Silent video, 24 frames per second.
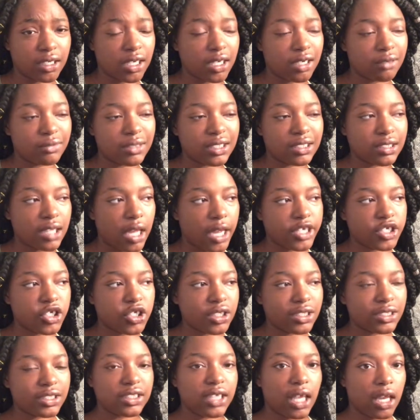And I'm just like,
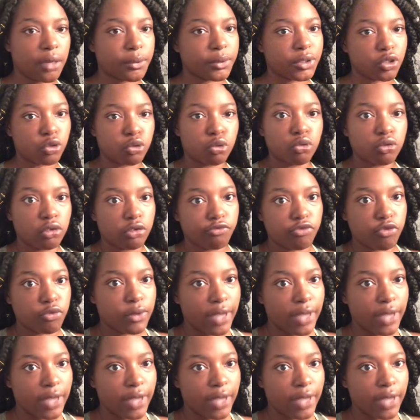she said it was cool if you